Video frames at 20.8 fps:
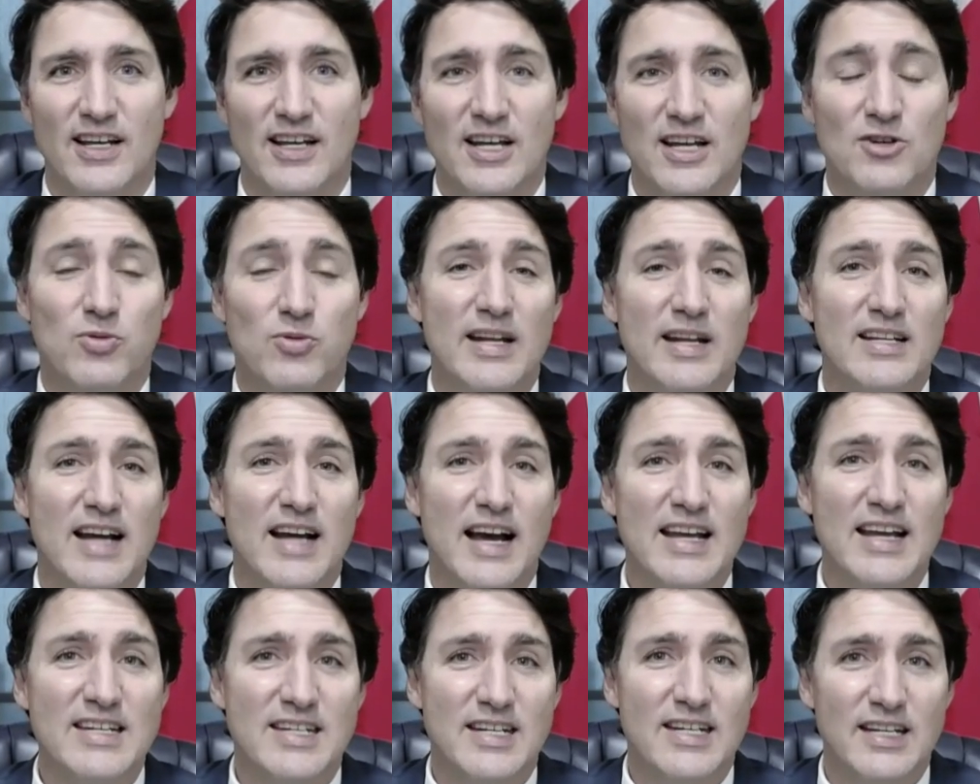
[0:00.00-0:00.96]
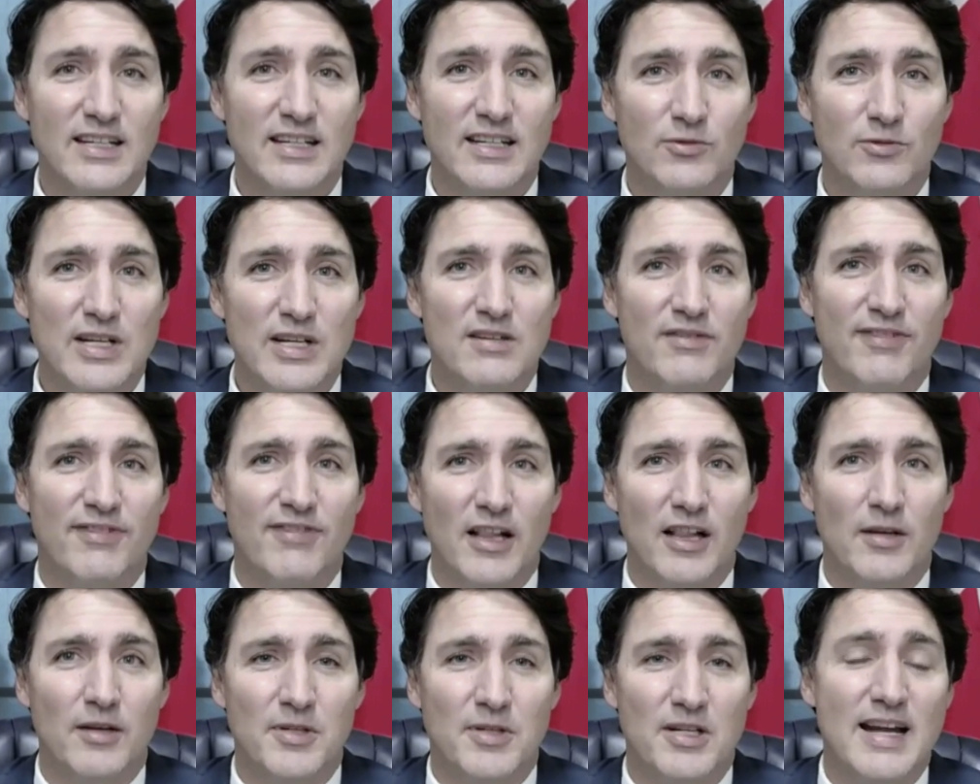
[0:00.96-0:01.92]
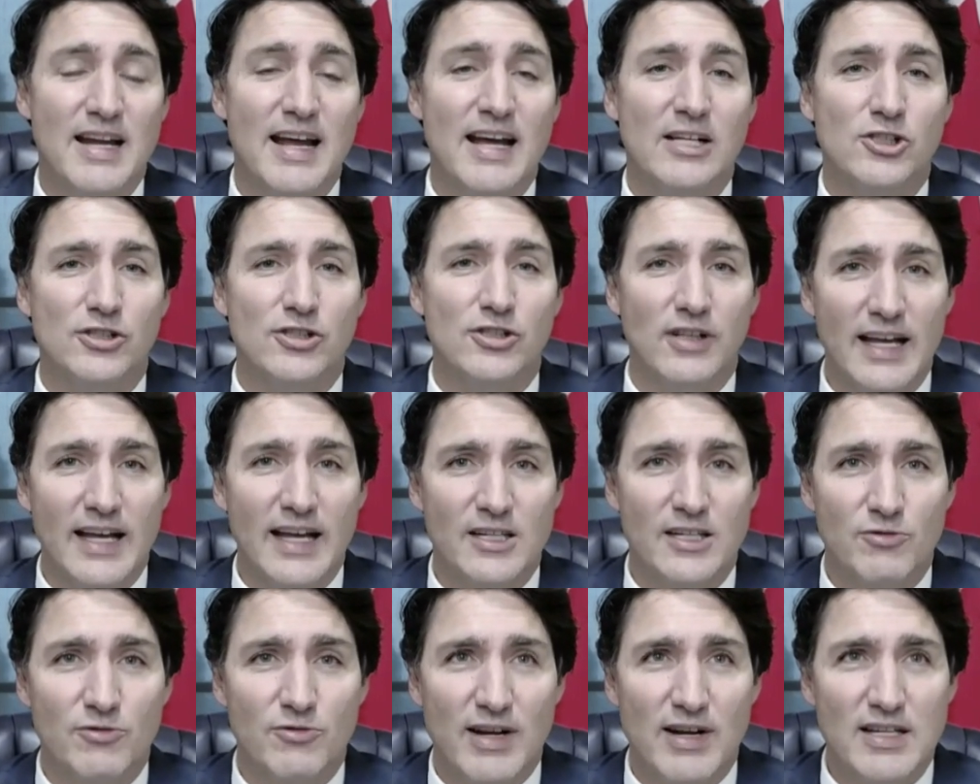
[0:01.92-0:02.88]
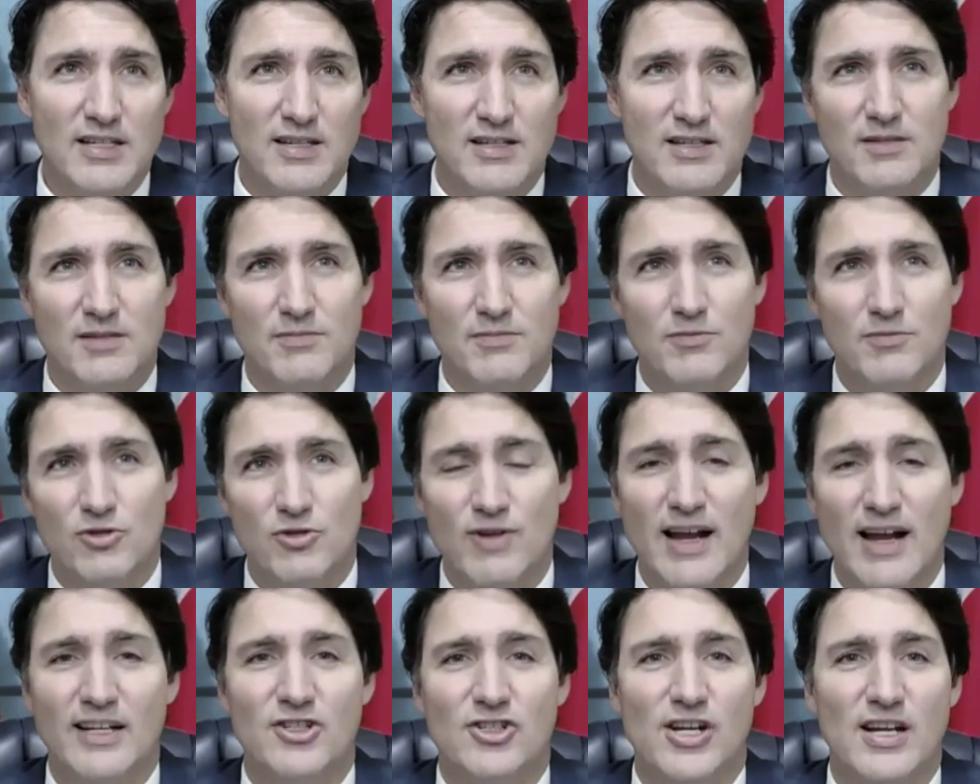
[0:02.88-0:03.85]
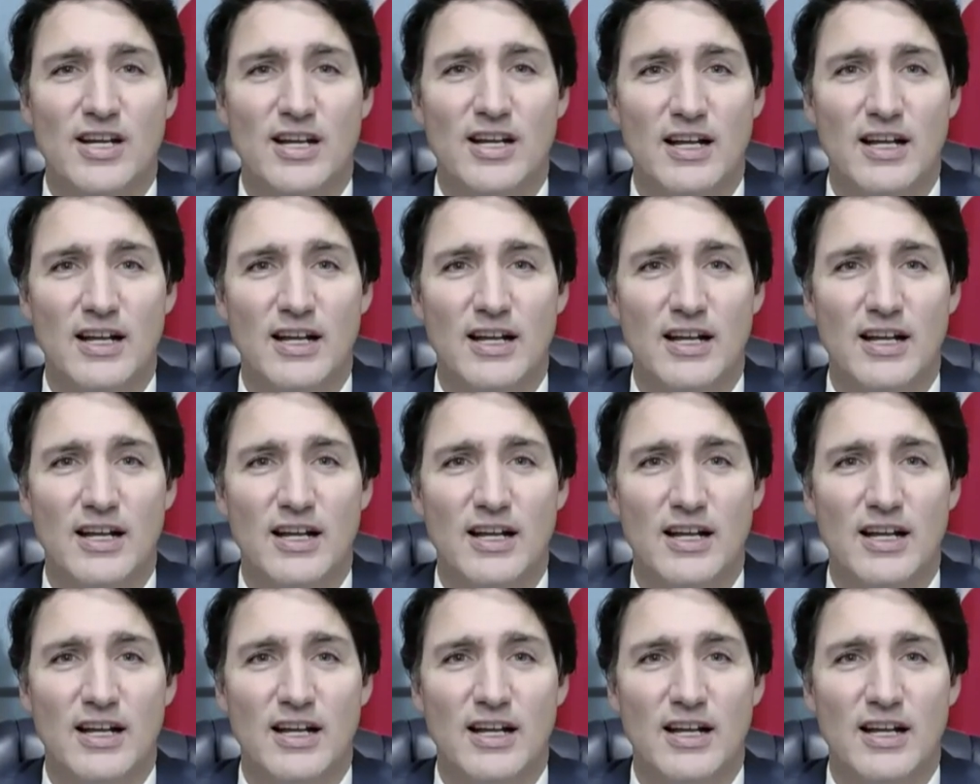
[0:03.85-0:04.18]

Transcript: In 2019, we developed a national anti-racism strategy.